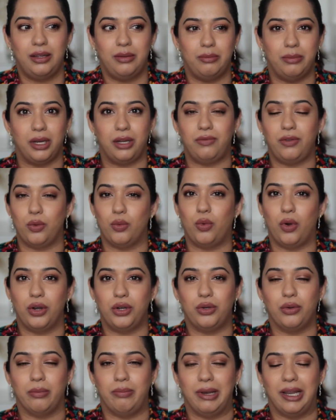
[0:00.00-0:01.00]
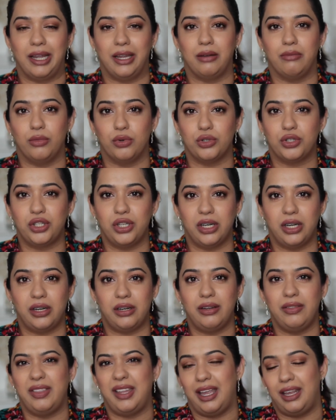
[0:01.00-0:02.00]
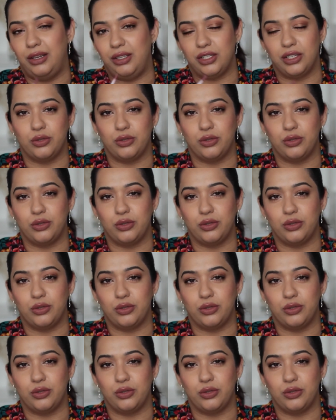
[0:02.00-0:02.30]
But if you want to apply it more sheer, then